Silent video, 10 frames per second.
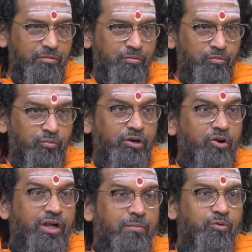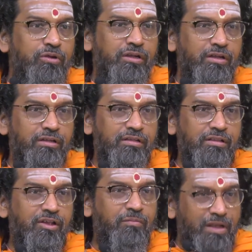What wrong I am doing?
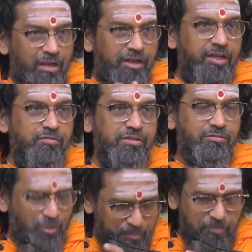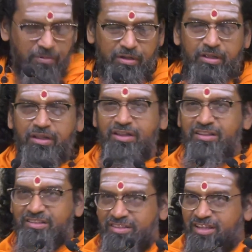They are my relatives. Chup.
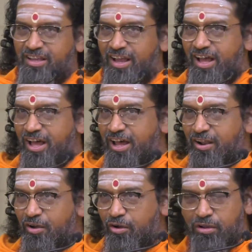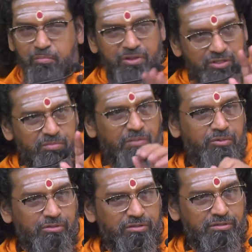They are all
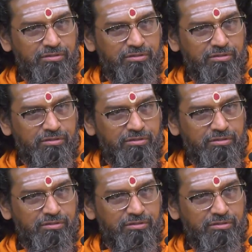Panchmahabhut.